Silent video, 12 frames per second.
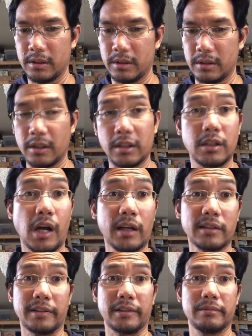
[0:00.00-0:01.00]
A
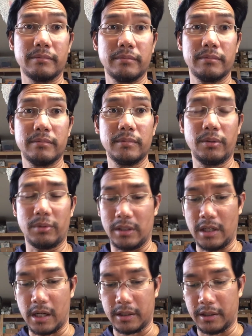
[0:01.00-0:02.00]
doctor. He was a
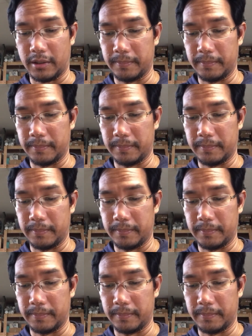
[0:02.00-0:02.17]
doctor.